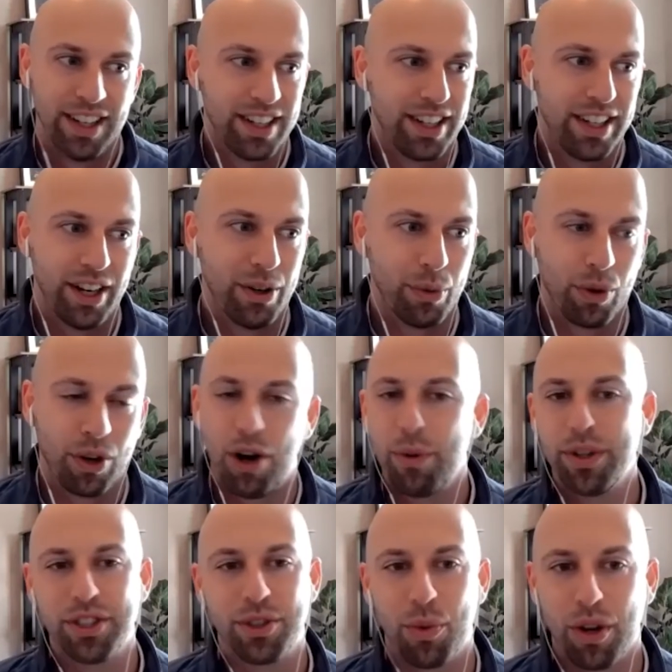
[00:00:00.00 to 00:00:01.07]
you know, we're
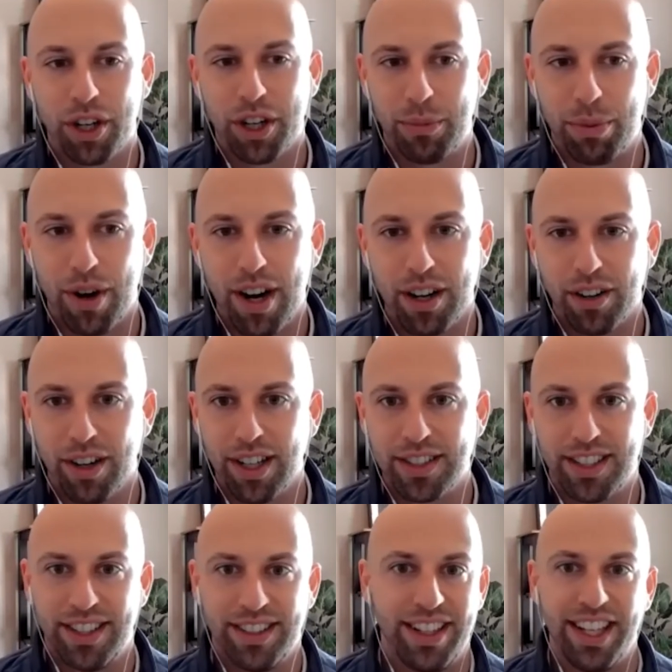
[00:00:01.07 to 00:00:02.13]
always a work in
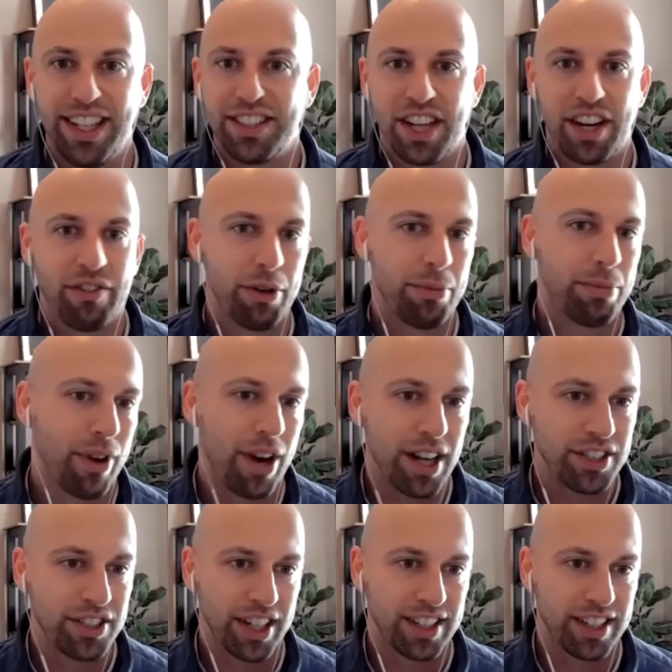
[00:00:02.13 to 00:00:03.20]
progress and each and every
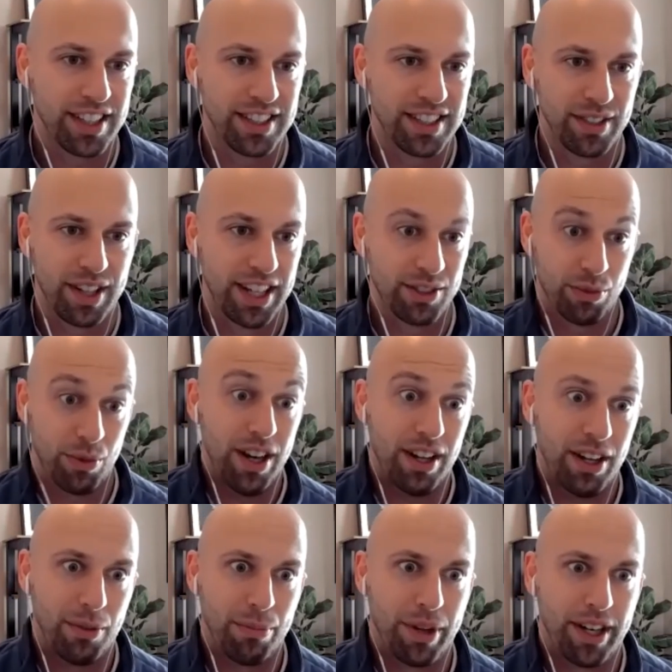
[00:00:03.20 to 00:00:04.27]
project is as
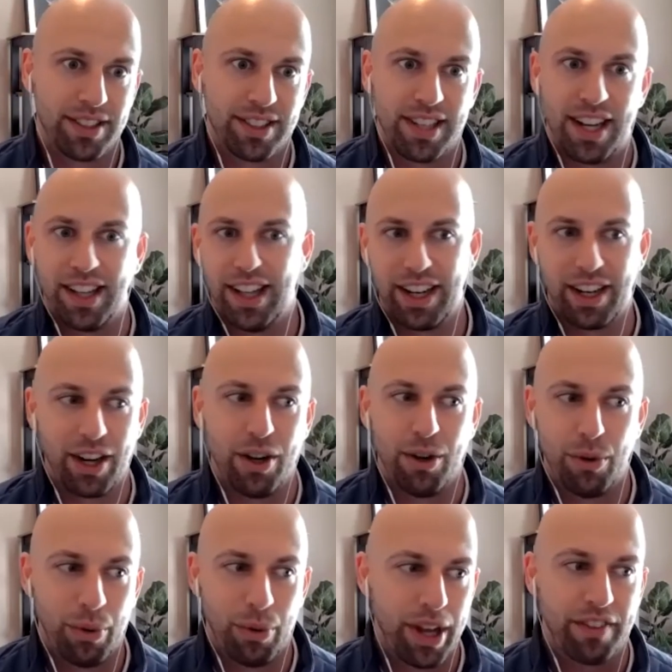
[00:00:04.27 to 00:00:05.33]
well, but it's not like,
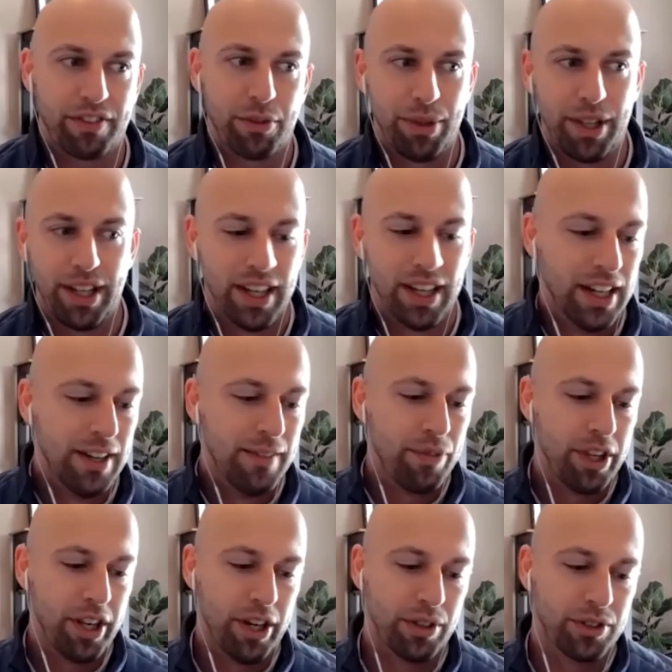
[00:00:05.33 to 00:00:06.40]
oh, well we have to be,
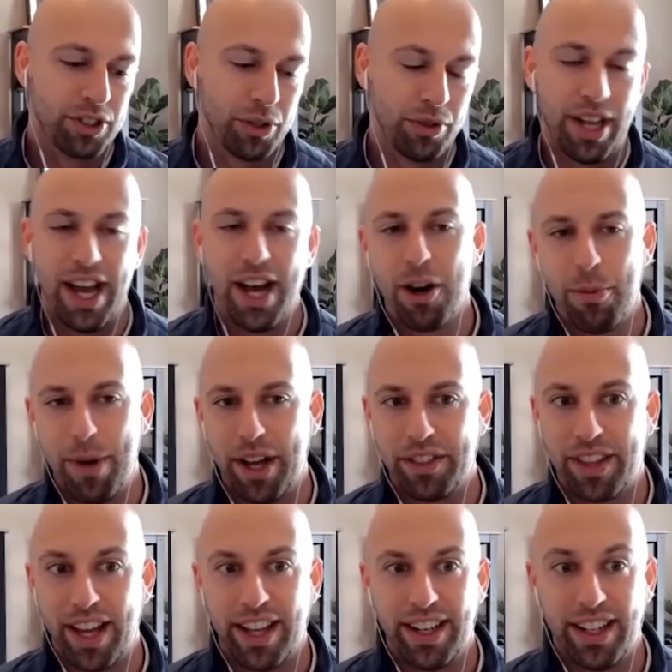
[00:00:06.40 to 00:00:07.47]
you know, so down
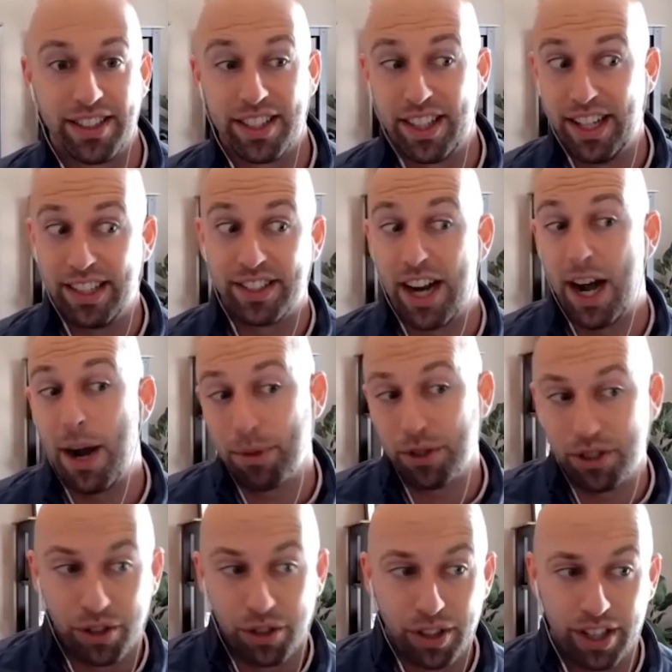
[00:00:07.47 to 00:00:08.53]
about that. It's an it's an
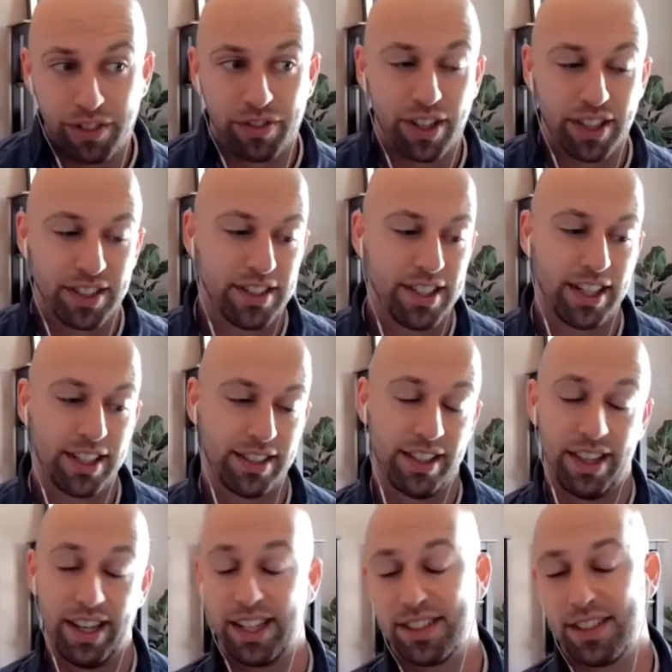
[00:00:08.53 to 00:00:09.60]
opportunity for us to take it to
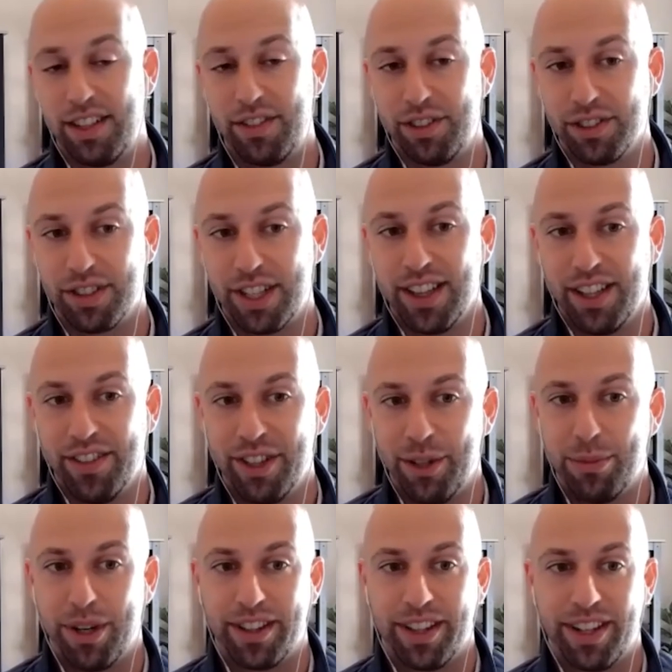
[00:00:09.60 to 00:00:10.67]
the next level. So I love that
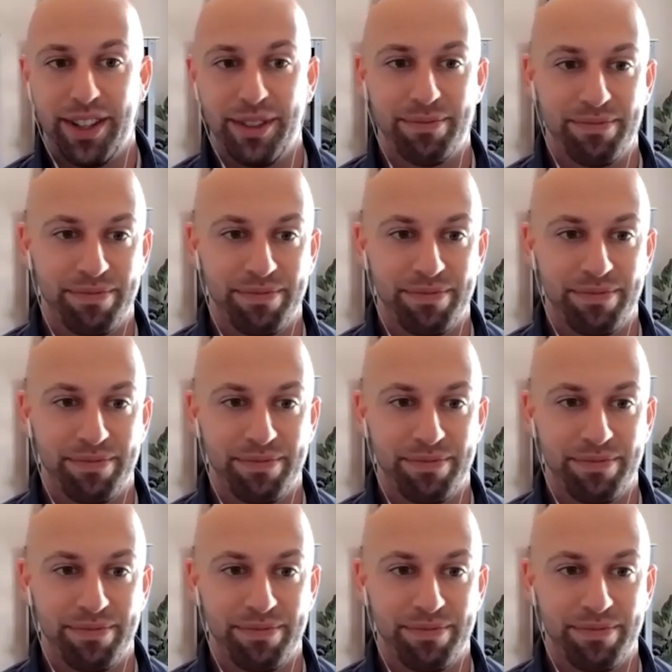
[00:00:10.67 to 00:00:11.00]
you brought that up.